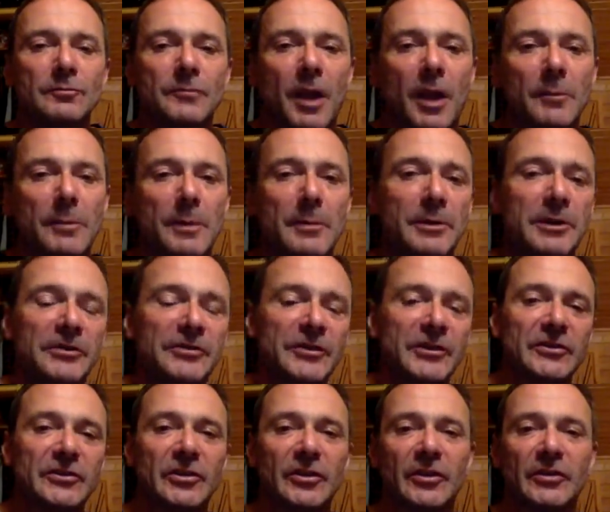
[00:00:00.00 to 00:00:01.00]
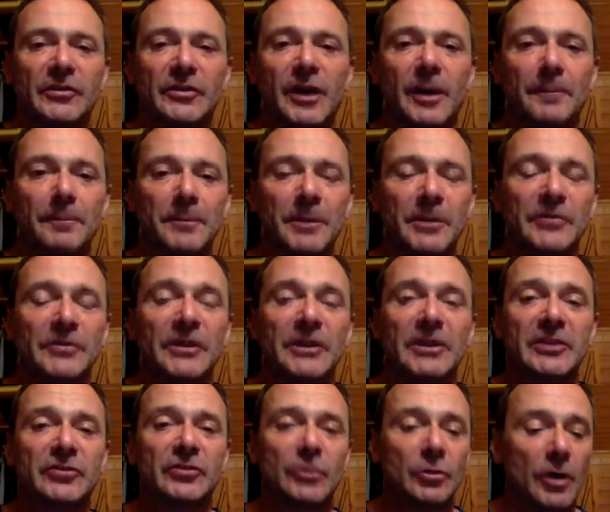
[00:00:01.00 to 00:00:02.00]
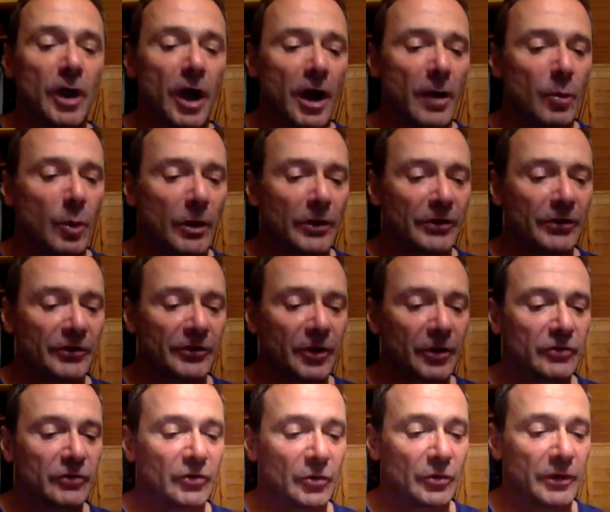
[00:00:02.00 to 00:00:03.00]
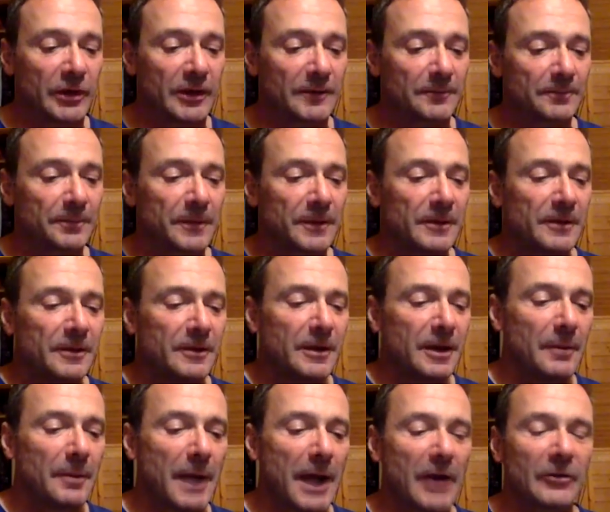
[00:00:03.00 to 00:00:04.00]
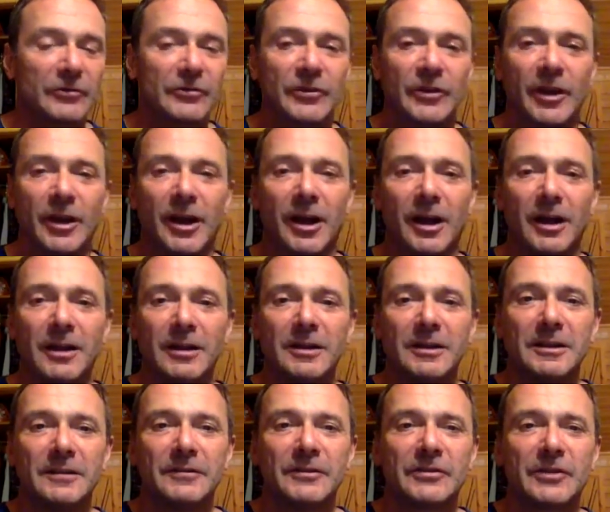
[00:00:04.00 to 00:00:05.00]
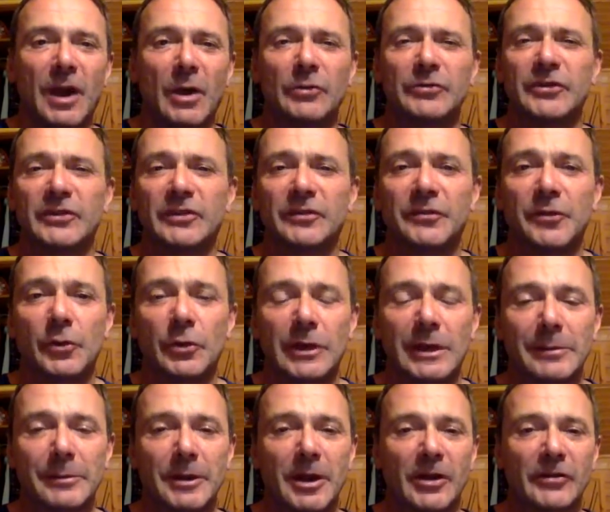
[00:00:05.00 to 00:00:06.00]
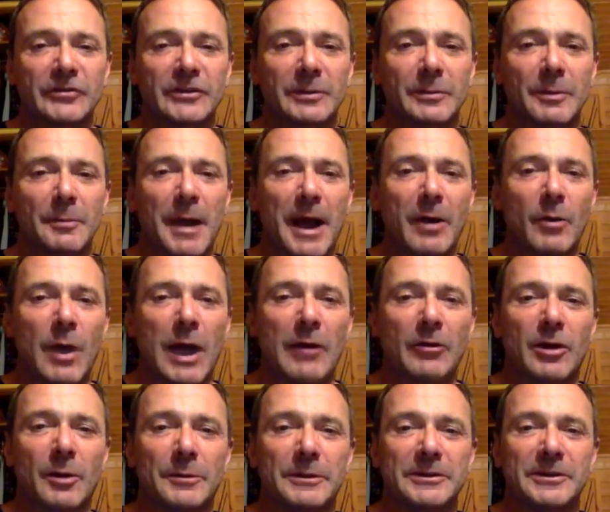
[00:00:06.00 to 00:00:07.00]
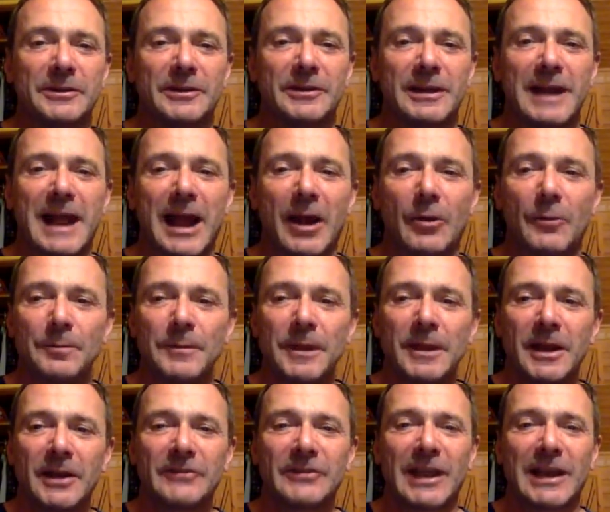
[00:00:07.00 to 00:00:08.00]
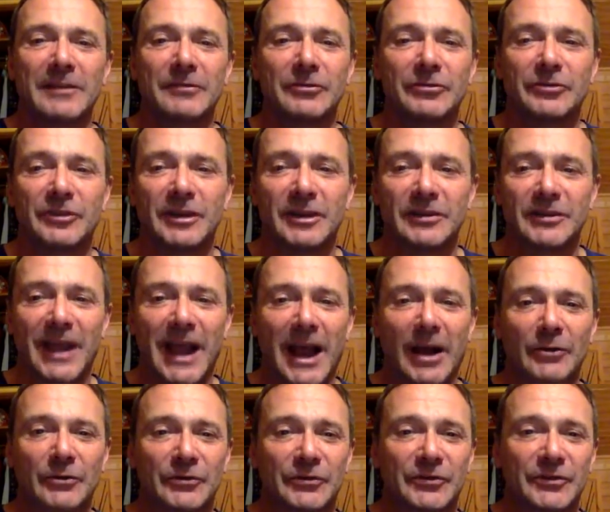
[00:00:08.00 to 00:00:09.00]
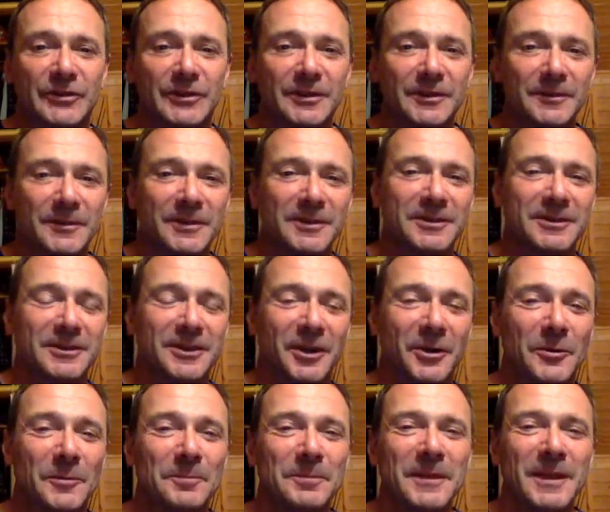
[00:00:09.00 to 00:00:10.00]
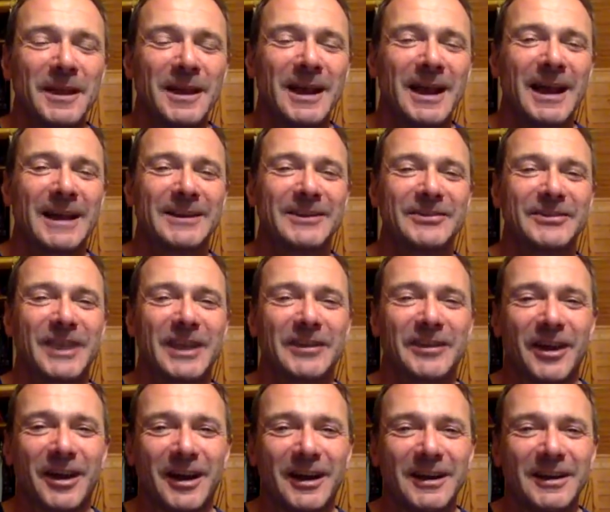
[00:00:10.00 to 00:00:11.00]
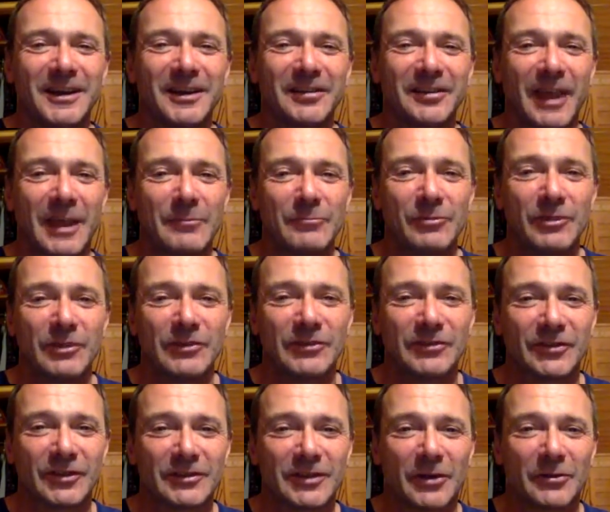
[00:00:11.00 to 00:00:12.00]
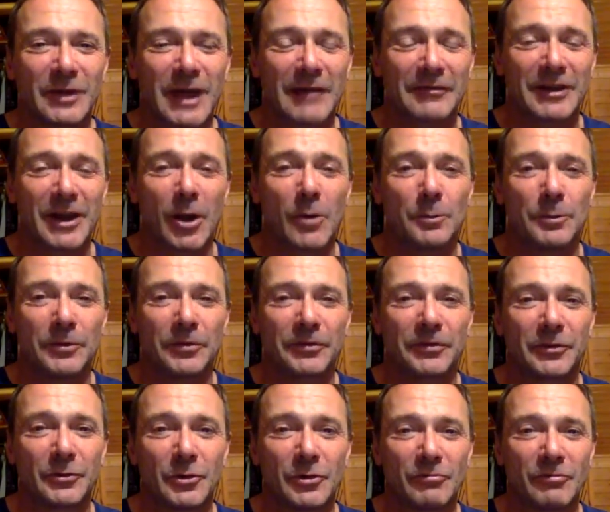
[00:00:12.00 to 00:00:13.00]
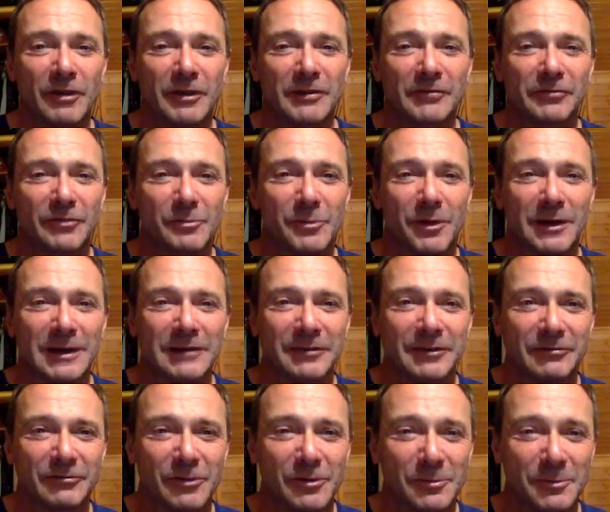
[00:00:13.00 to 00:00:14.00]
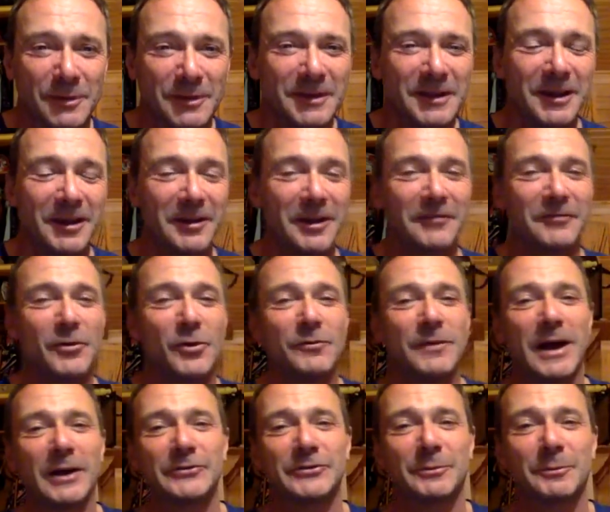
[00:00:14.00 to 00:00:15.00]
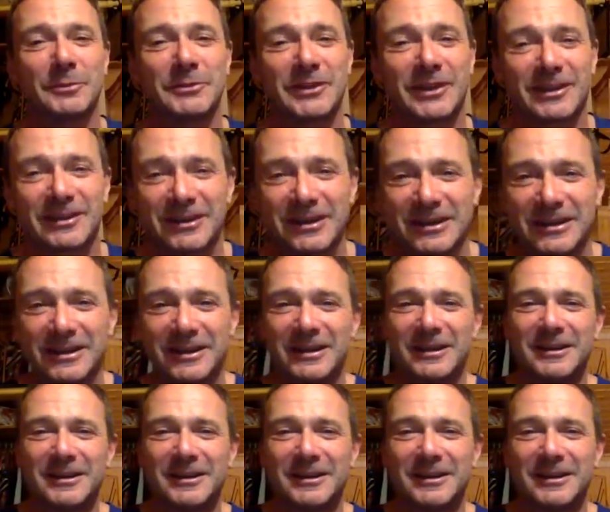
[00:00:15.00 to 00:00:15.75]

I remember listening to this Hasidic Jew guy once, you know, talking about this guy was interviewing him and asking him about how come he didn't allow a television in his house, you know, and he said, same reasons I don't have an open sewer running through my living room. And I thought that was a particularly